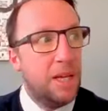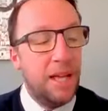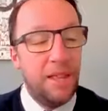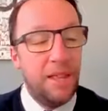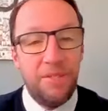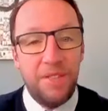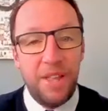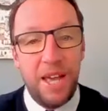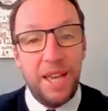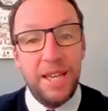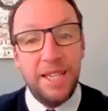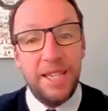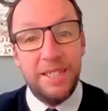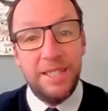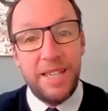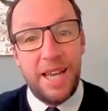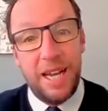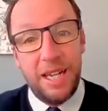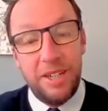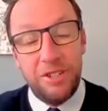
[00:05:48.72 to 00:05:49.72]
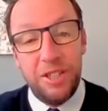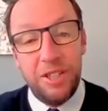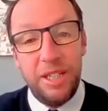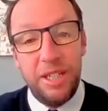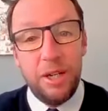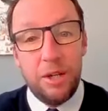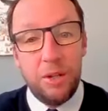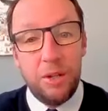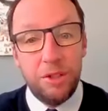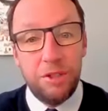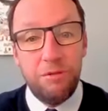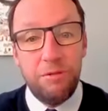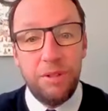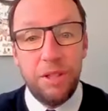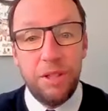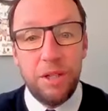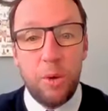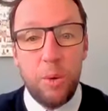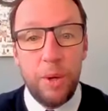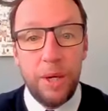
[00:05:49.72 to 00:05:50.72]
And that is actually answering
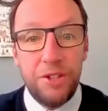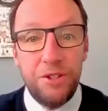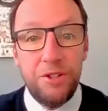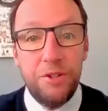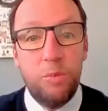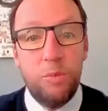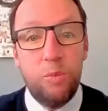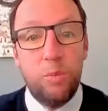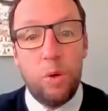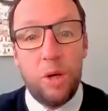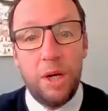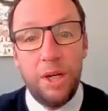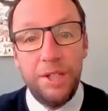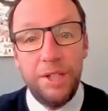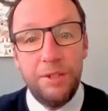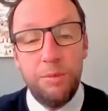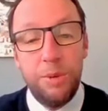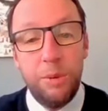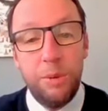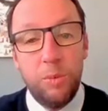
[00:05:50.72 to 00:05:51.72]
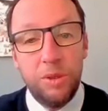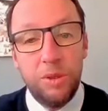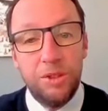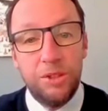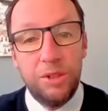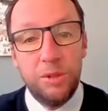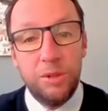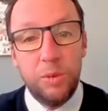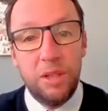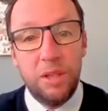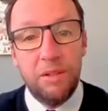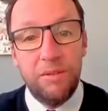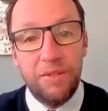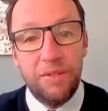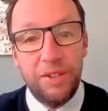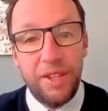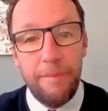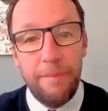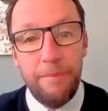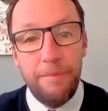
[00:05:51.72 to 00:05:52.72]
the question, why do we want to work
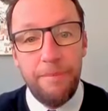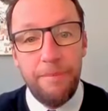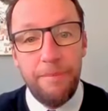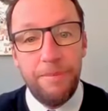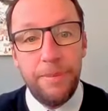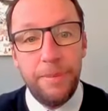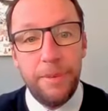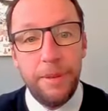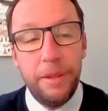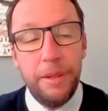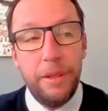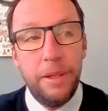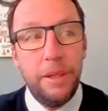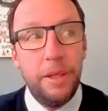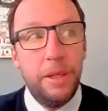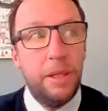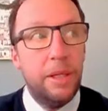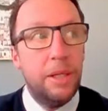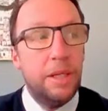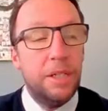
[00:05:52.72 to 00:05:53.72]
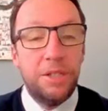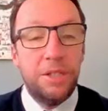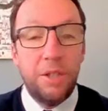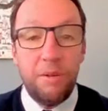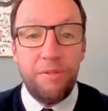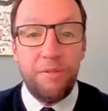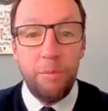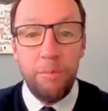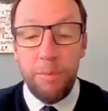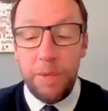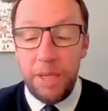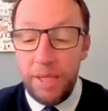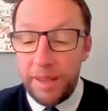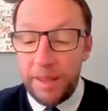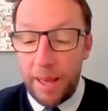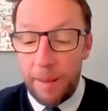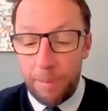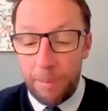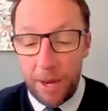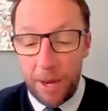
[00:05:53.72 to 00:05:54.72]
for them? So for me,
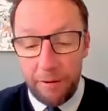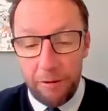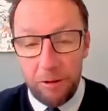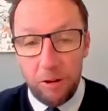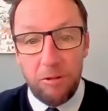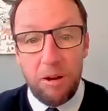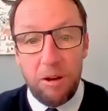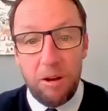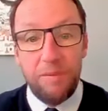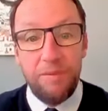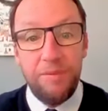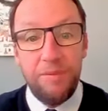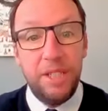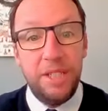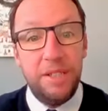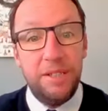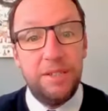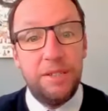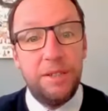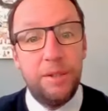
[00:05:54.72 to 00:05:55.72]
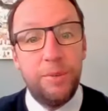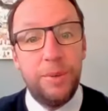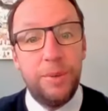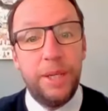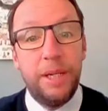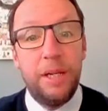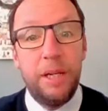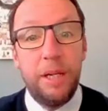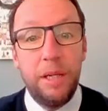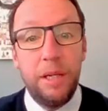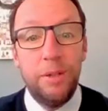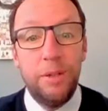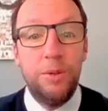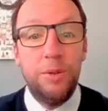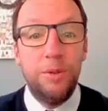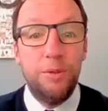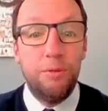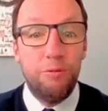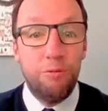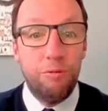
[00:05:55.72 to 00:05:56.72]
that paragraph needs to
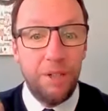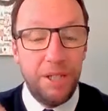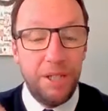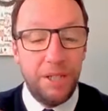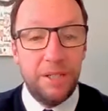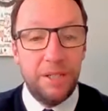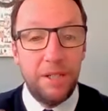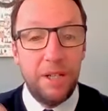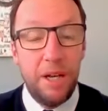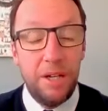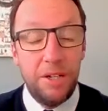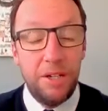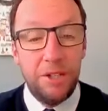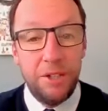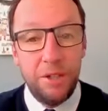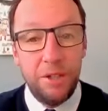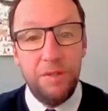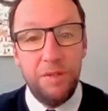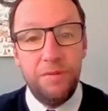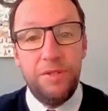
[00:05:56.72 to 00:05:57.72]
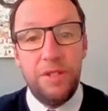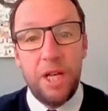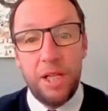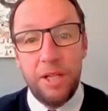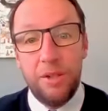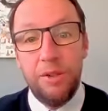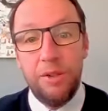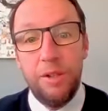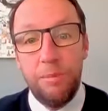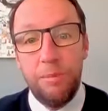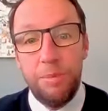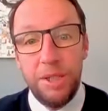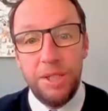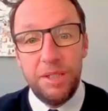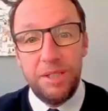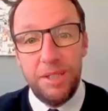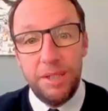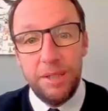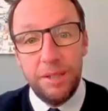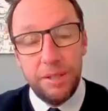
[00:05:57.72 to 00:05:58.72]
include research that you've done on the
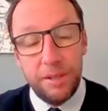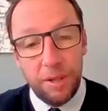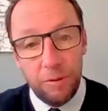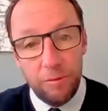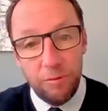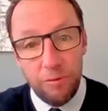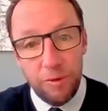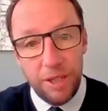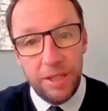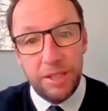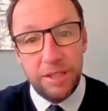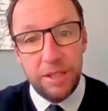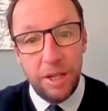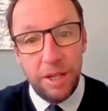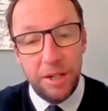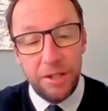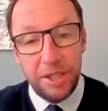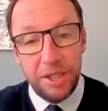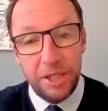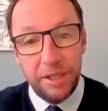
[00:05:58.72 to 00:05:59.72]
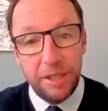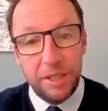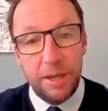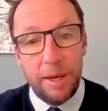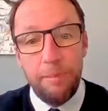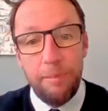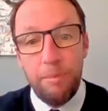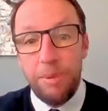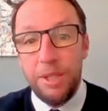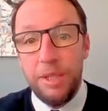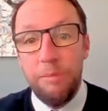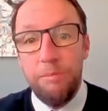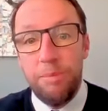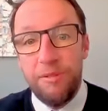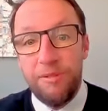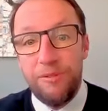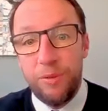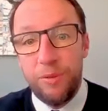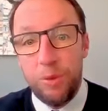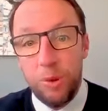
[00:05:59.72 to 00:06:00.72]
business. So researching the company
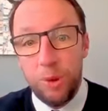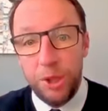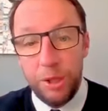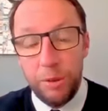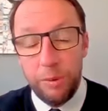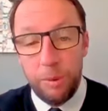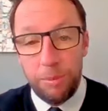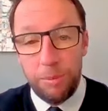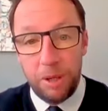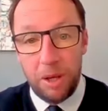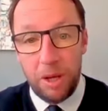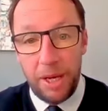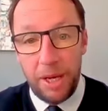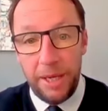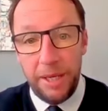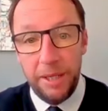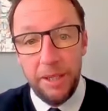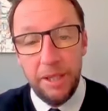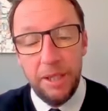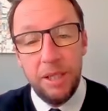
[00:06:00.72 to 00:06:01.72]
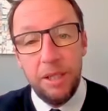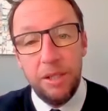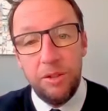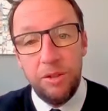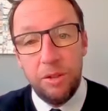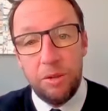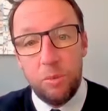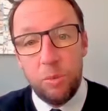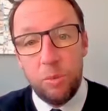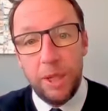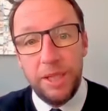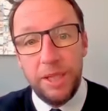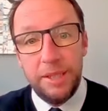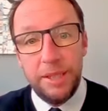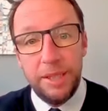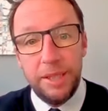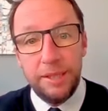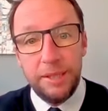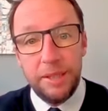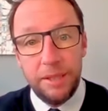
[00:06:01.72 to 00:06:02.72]
before you apply, not
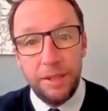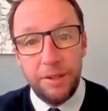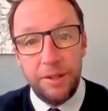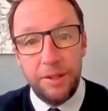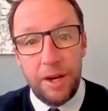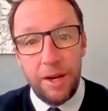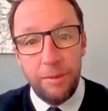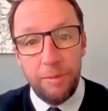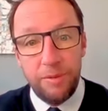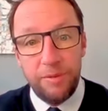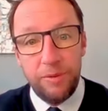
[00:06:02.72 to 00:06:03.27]
waiting to the night